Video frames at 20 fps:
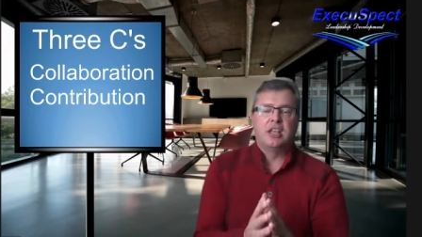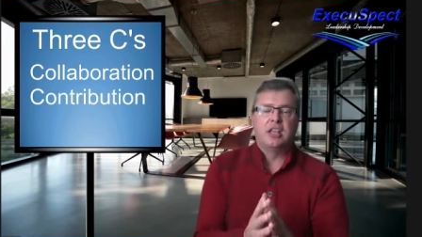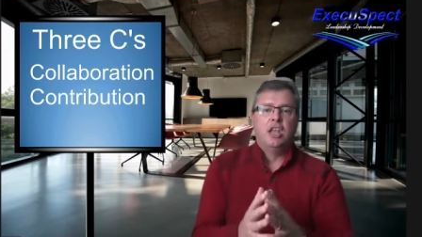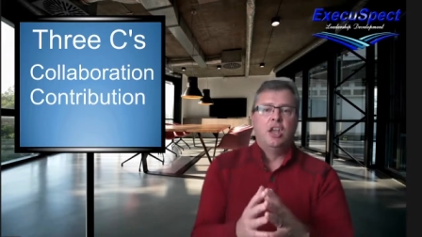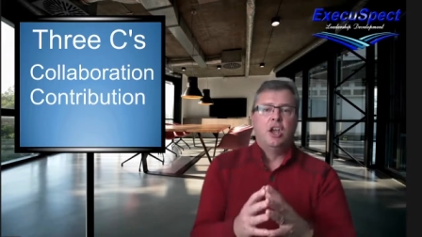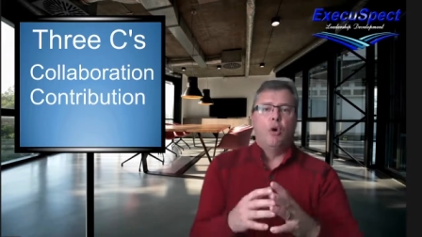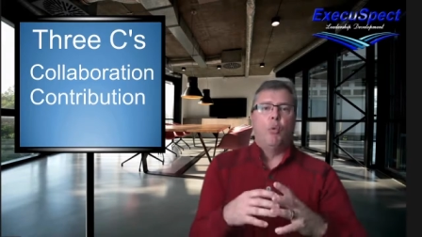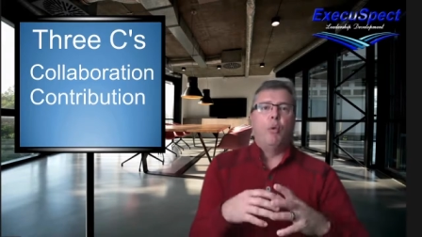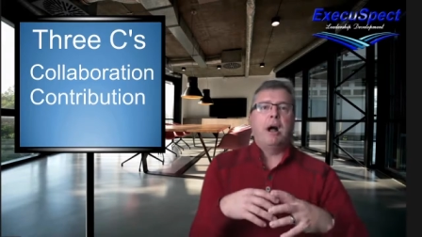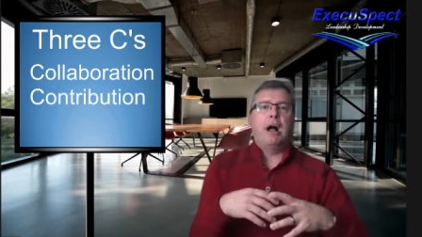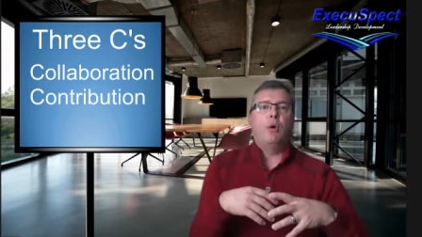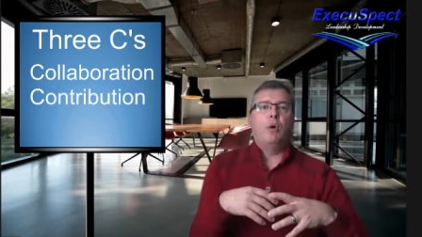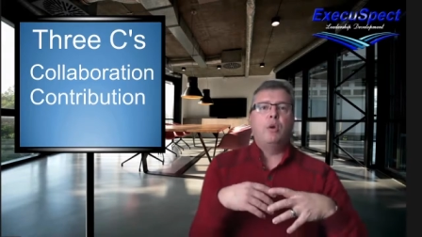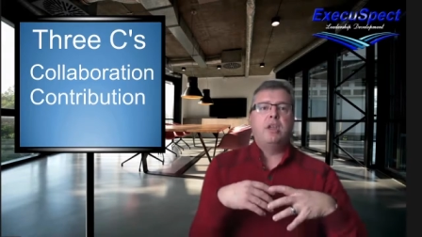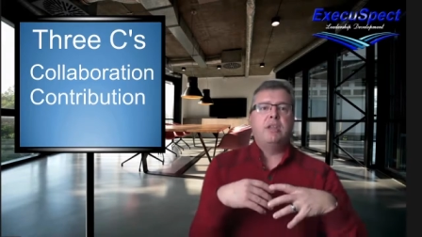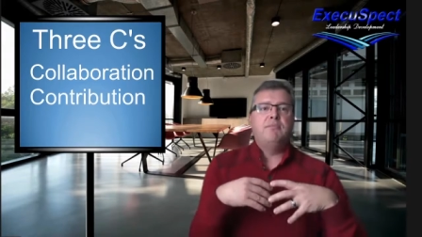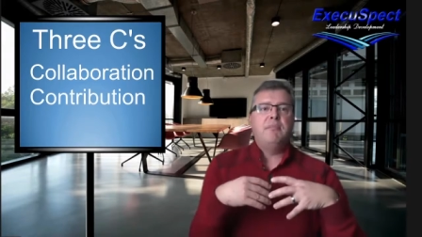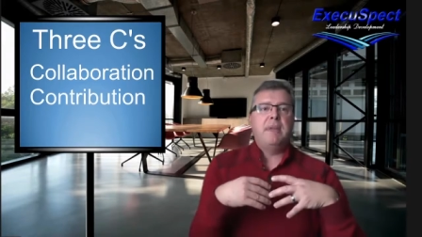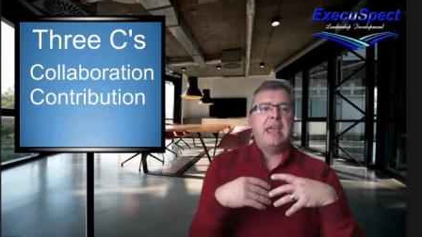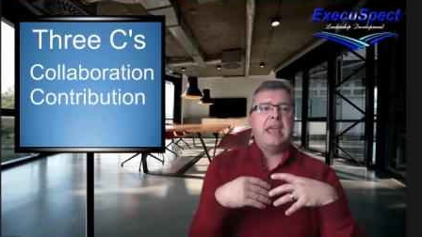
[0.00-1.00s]
while we
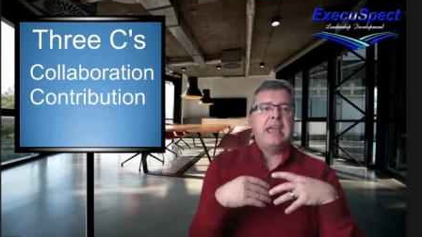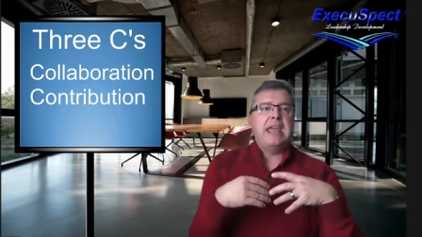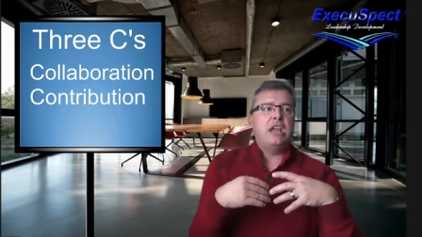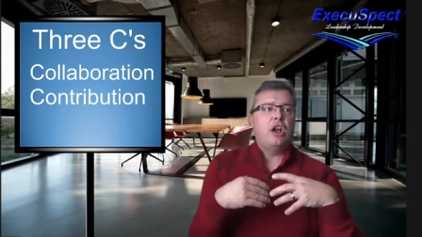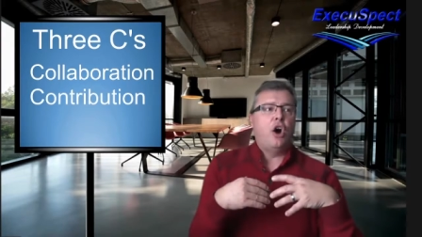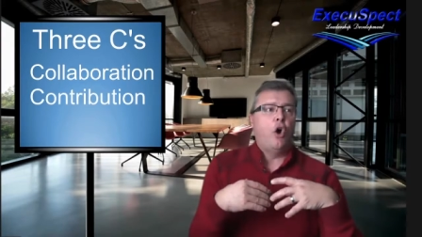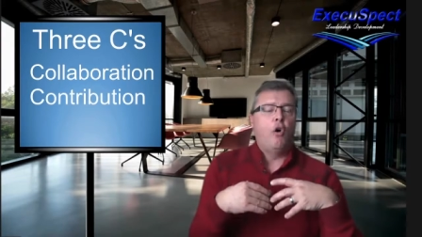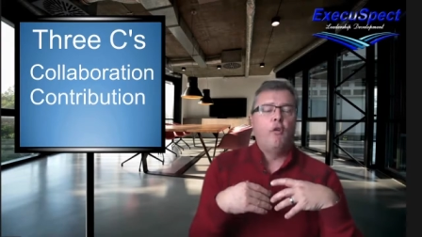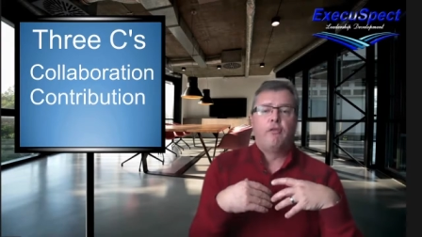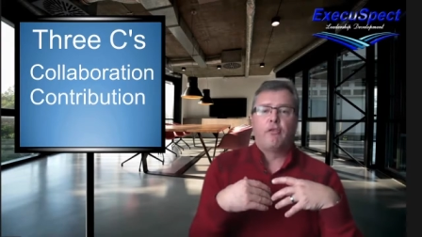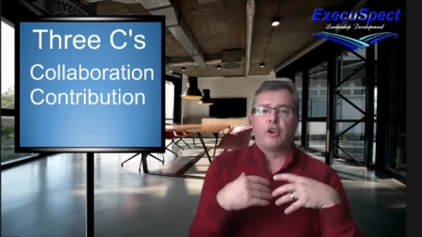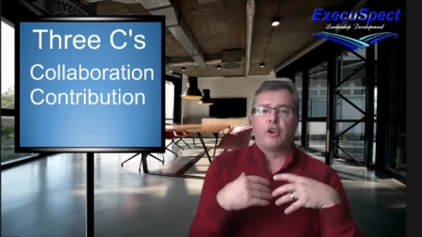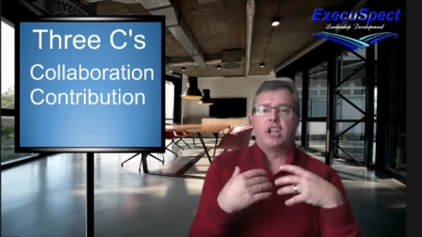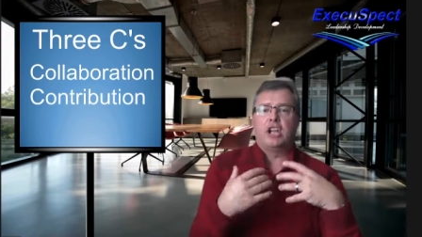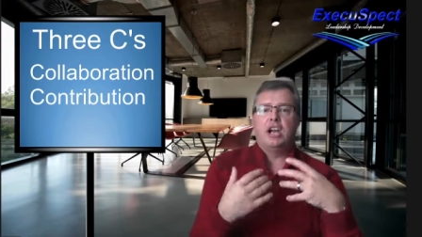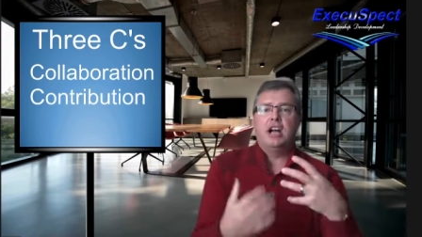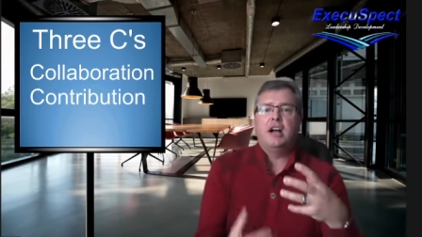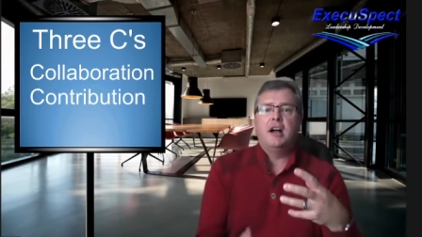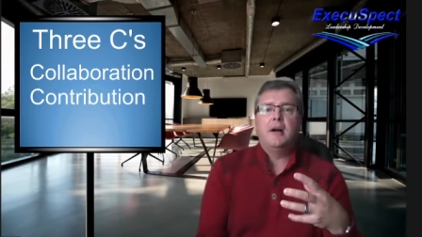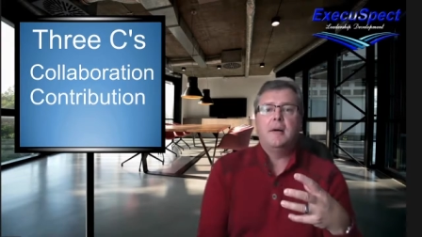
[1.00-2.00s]
may
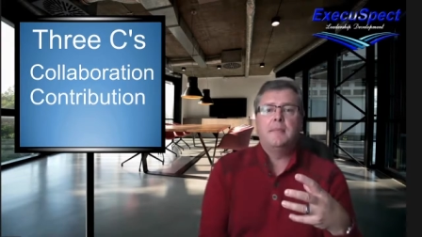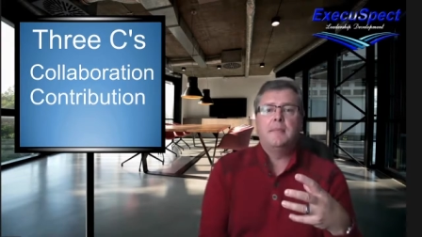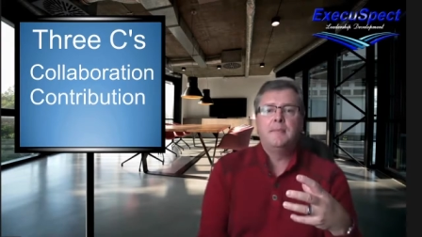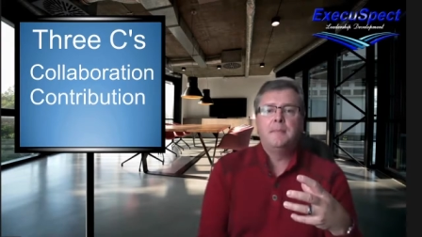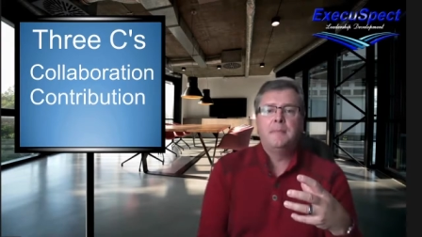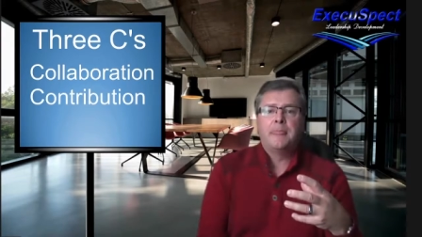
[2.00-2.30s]
overcome